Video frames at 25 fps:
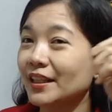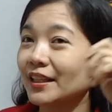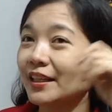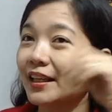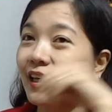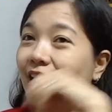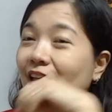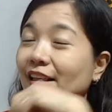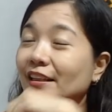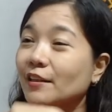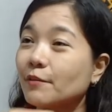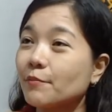
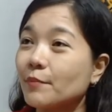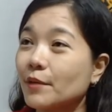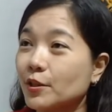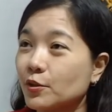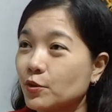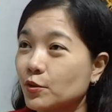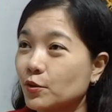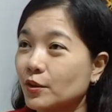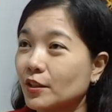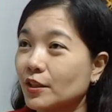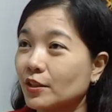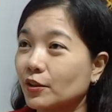kindly make
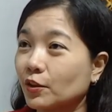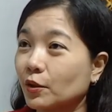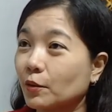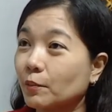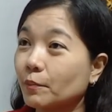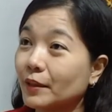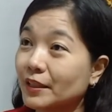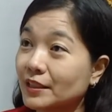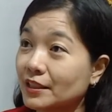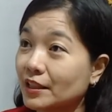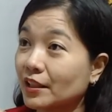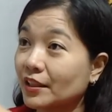sure that your
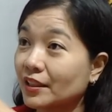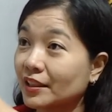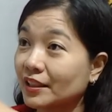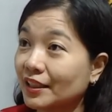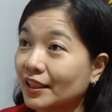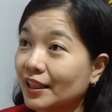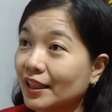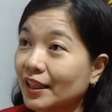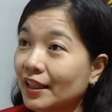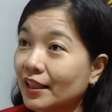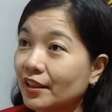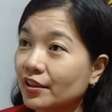pets
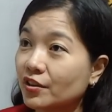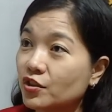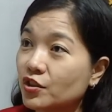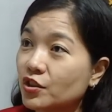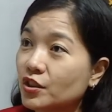aren't caged.